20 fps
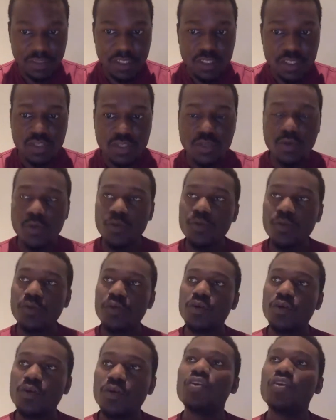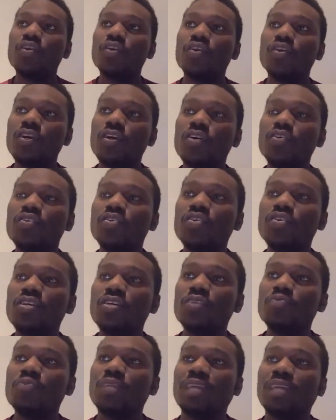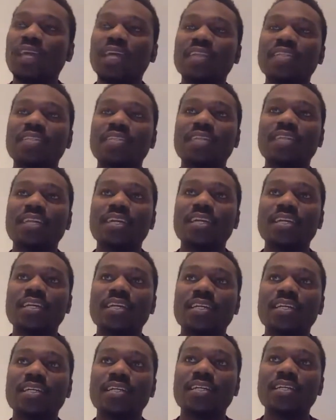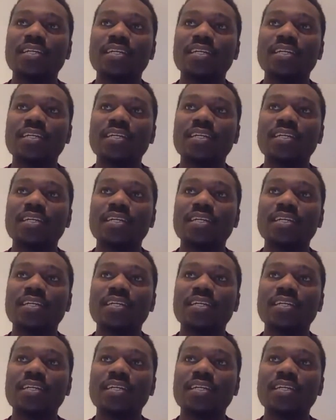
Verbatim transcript: So we can't say